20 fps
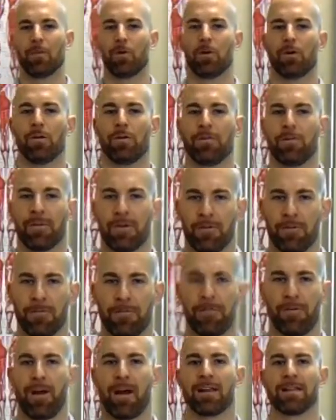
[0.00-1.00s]
move
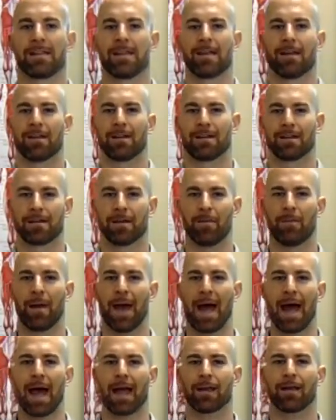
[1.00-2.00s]
front to
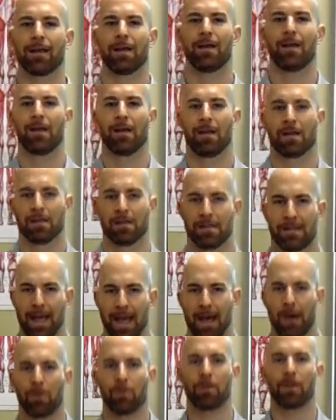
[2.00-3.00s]
back,
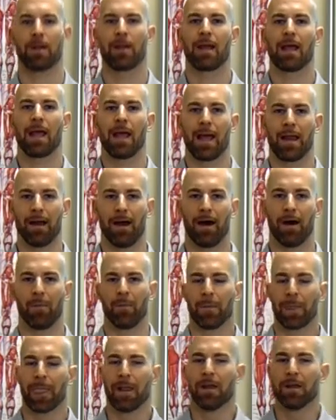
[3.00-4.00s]
down and
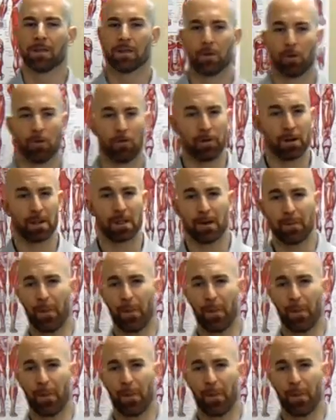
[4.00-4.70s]
up. So a really